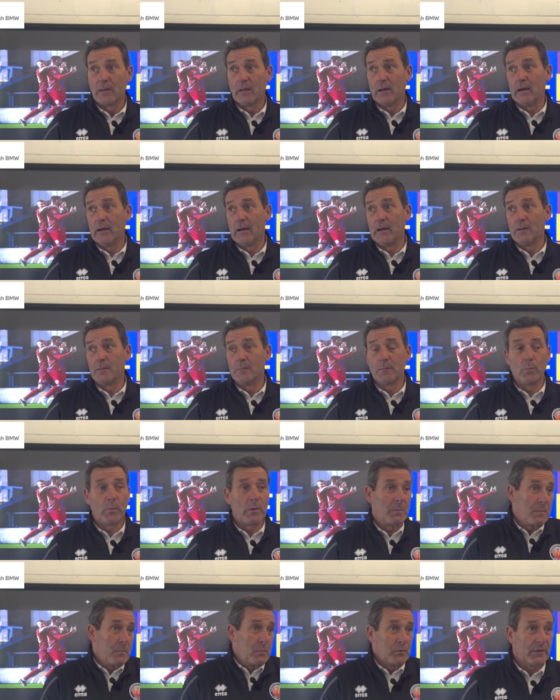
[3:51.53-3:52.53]

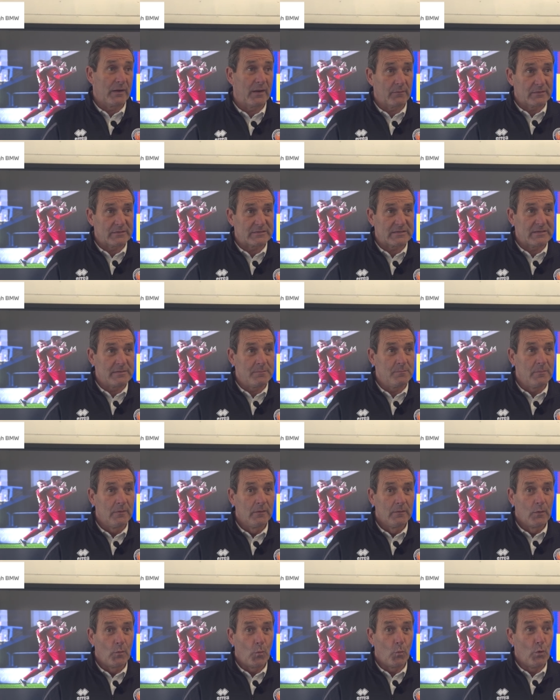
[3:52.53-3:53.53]
We'll be putting out a team
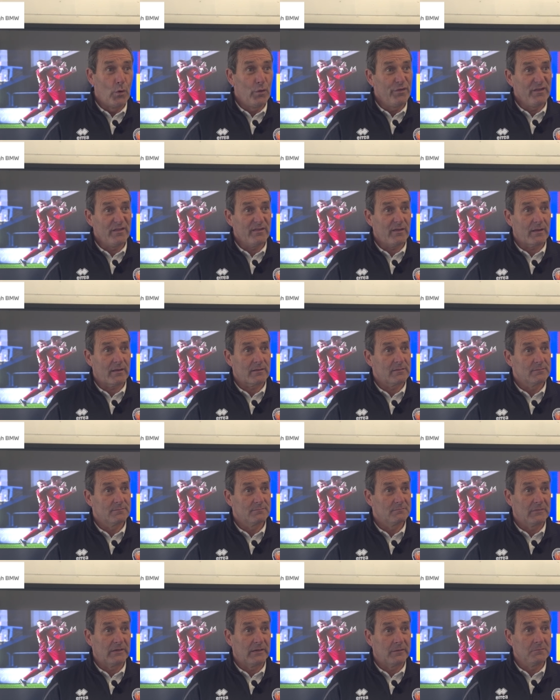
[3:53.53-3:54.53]
worthy of that.
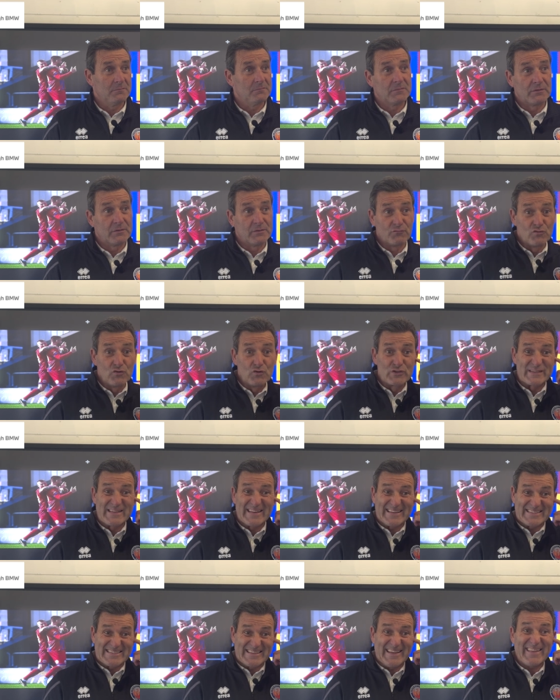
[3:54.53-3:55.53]
You know, the rules
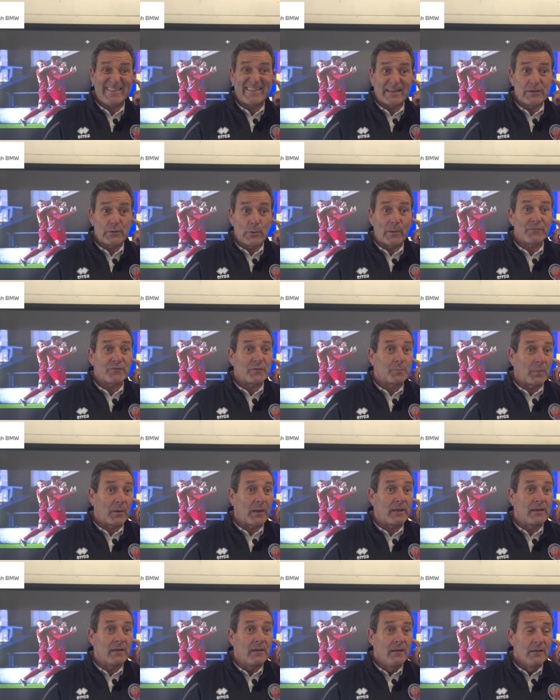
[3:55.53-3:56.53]
dictate that you have to
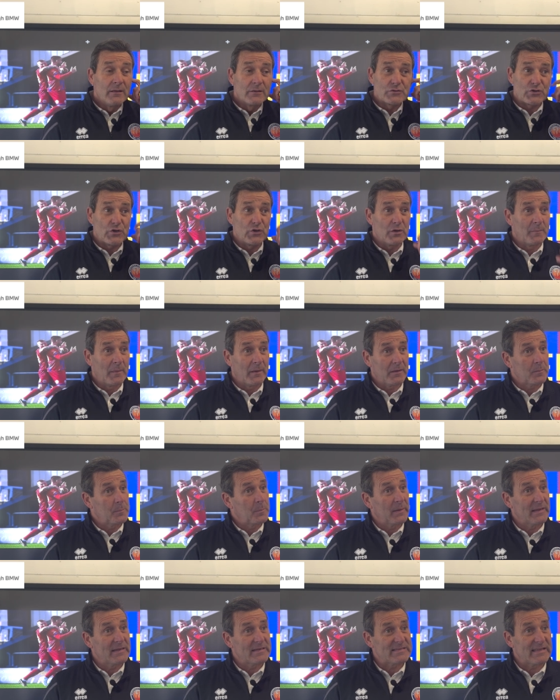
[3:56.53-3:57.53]
play a certain amount of
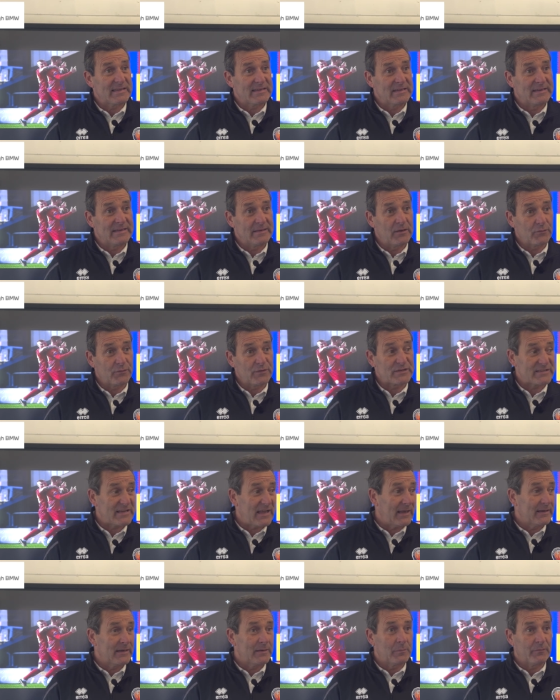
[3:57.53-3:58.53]
players that you did on the
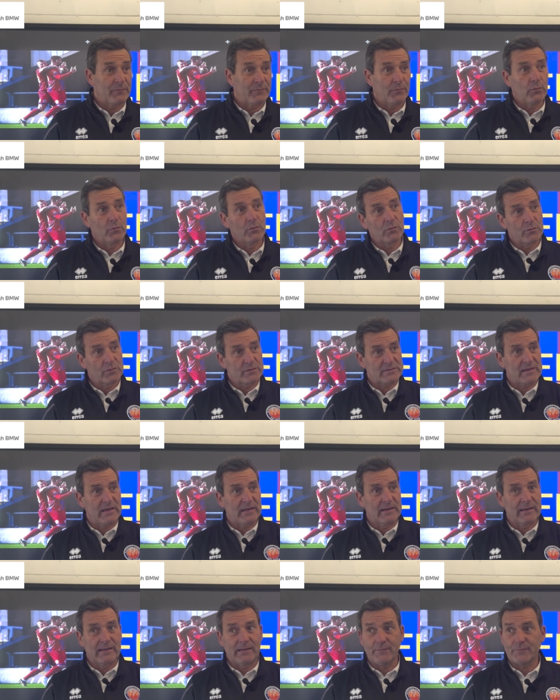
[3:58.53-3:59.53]
Saturday before or the
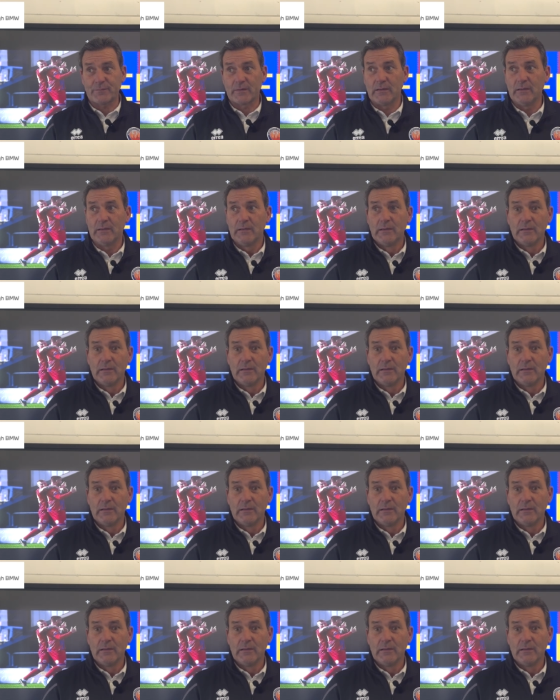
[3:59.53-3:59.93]
Saturday after.